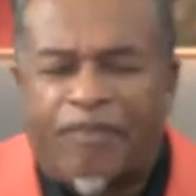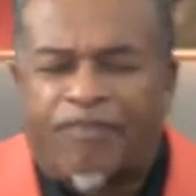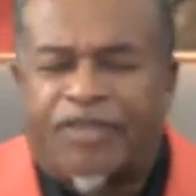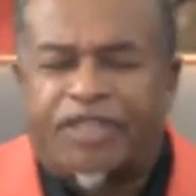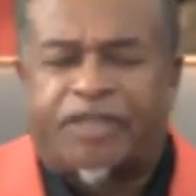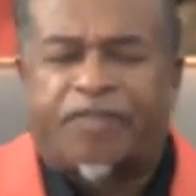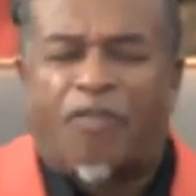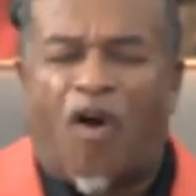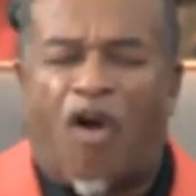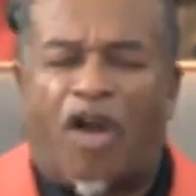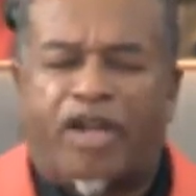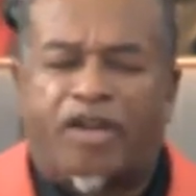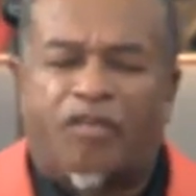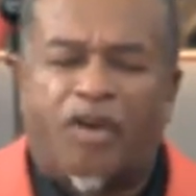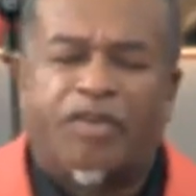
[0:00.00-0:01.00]
this
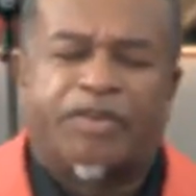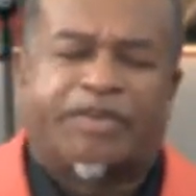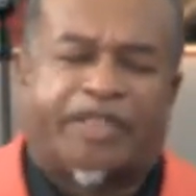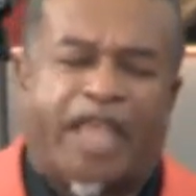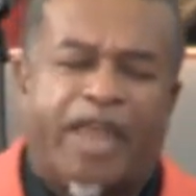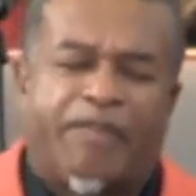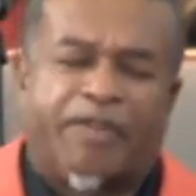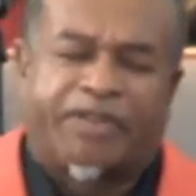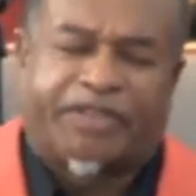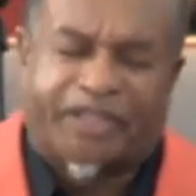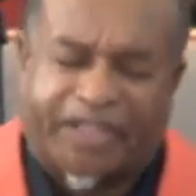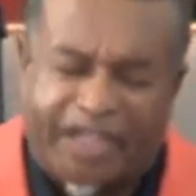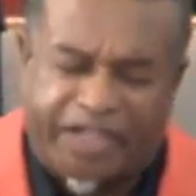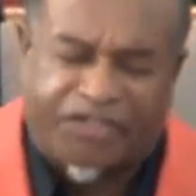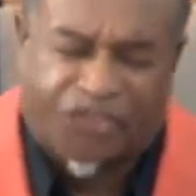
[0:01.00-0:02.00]
morning, we was able to
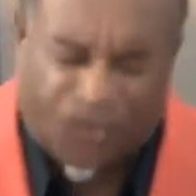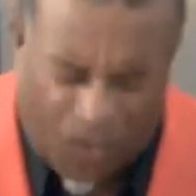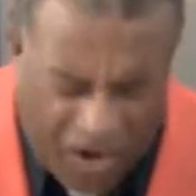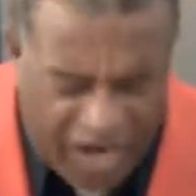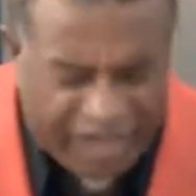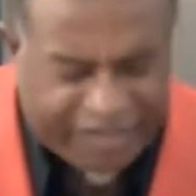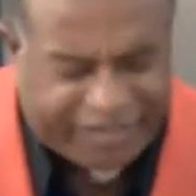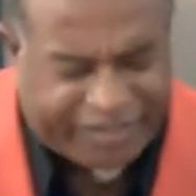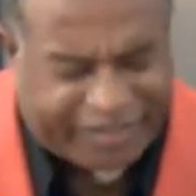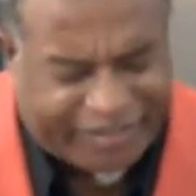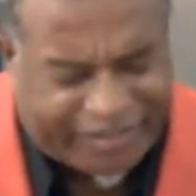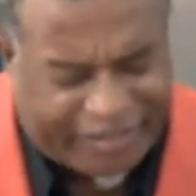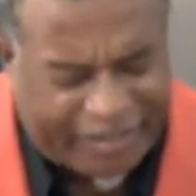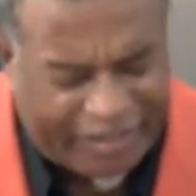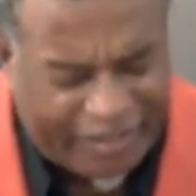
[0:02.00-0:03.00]
get
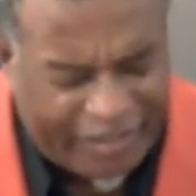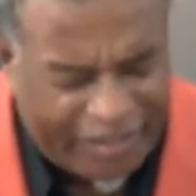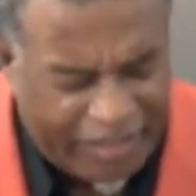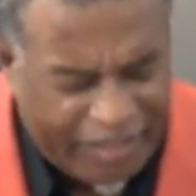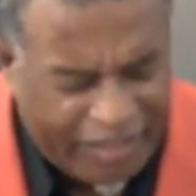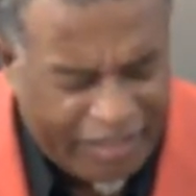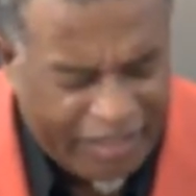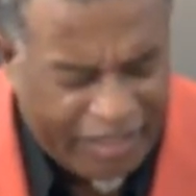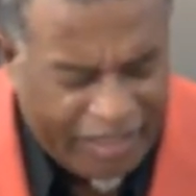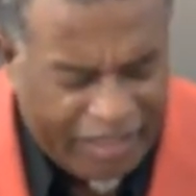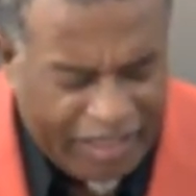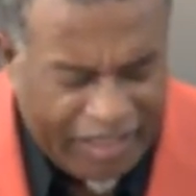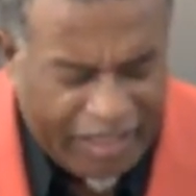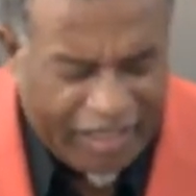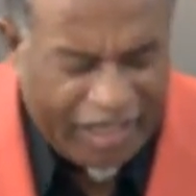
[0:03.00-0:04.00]
dressed
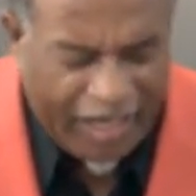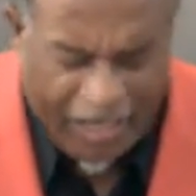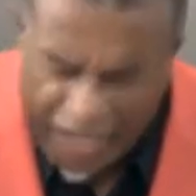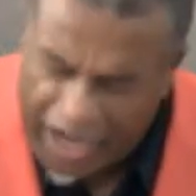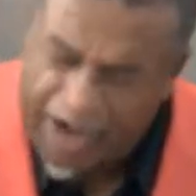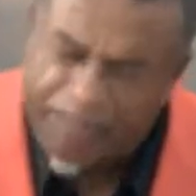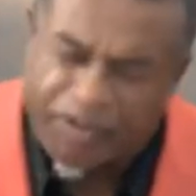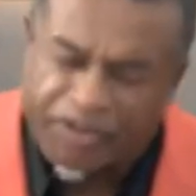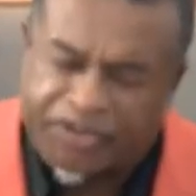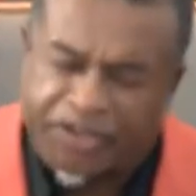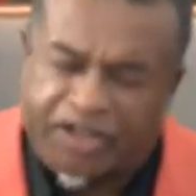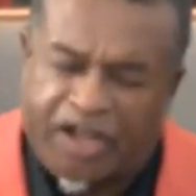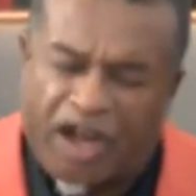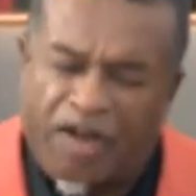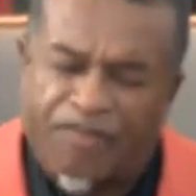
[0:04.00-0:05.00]
and able to
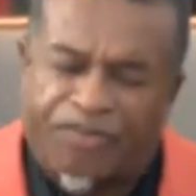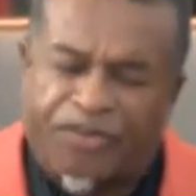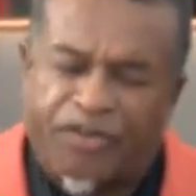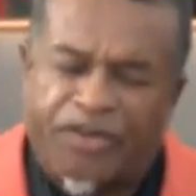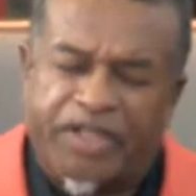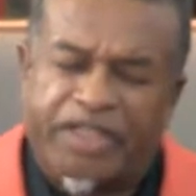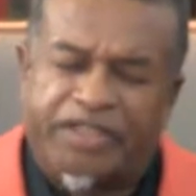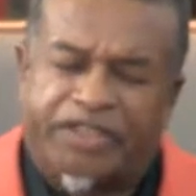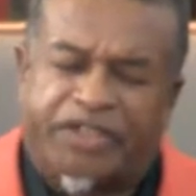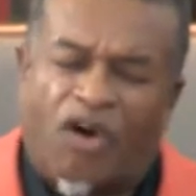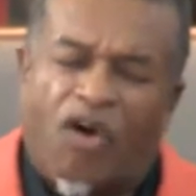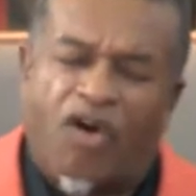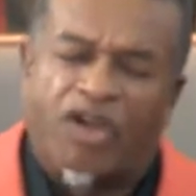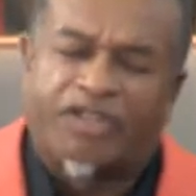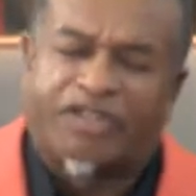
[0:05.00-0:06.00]
come through these
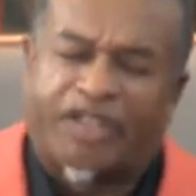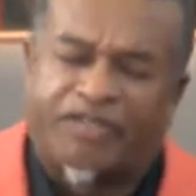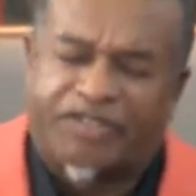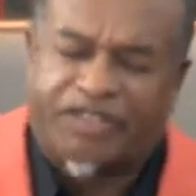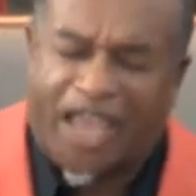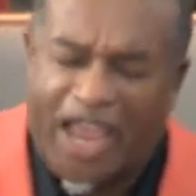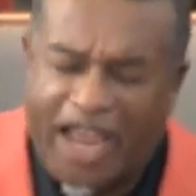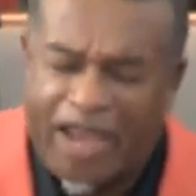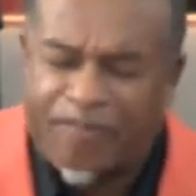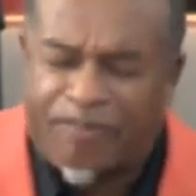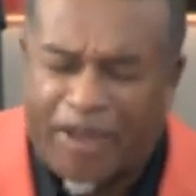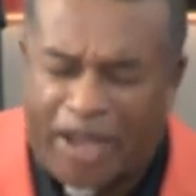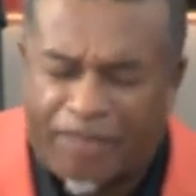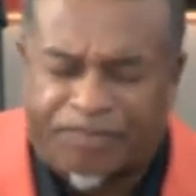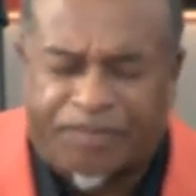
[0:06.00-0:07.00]
doors of Zion
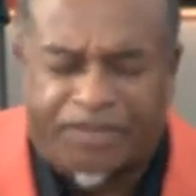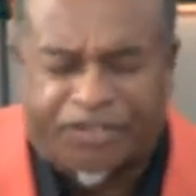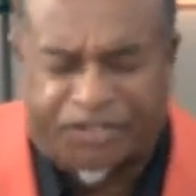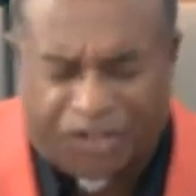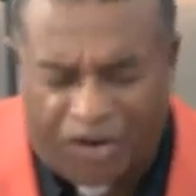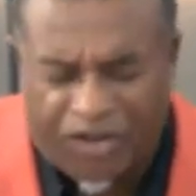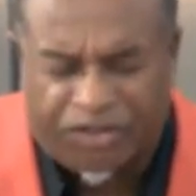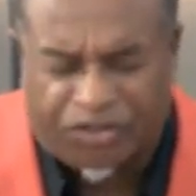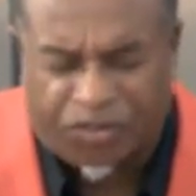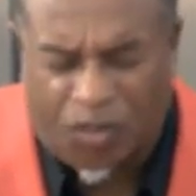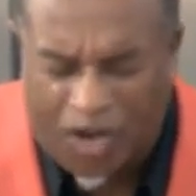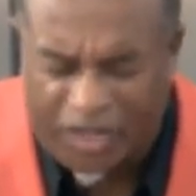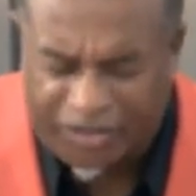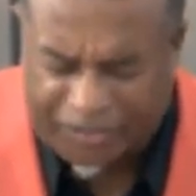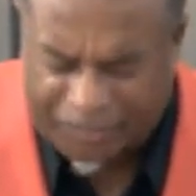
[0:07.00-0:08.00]
Baptist Church
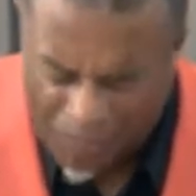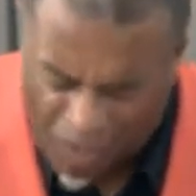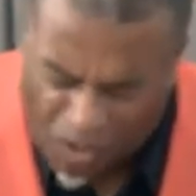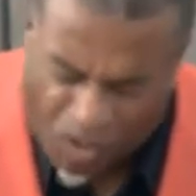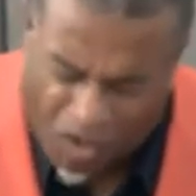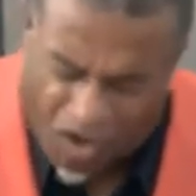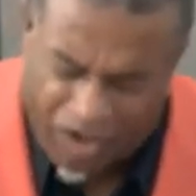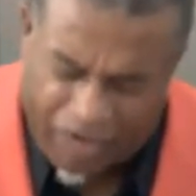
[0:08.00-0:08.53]
once more.